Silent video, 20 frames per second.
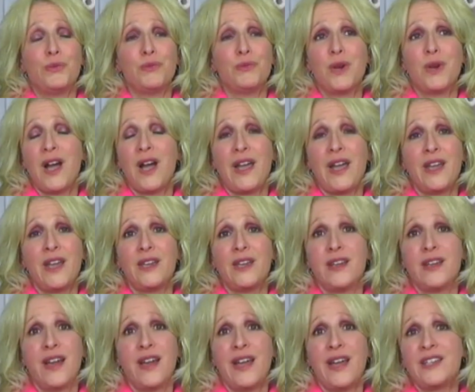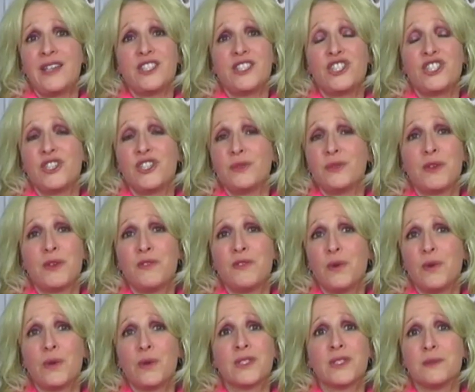I had to shift my
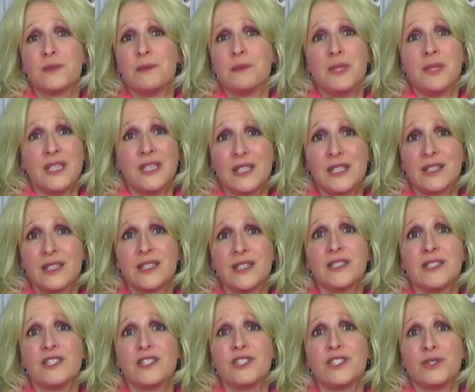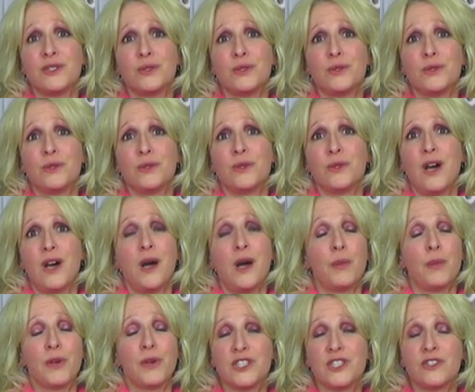focus immediately to
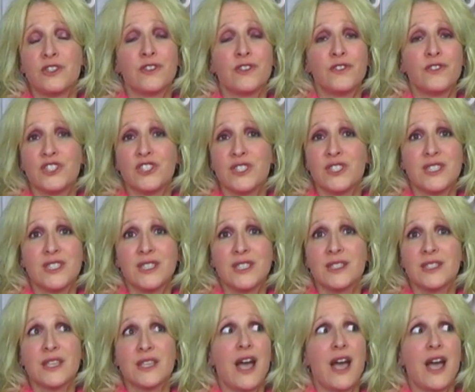operational efficiencies.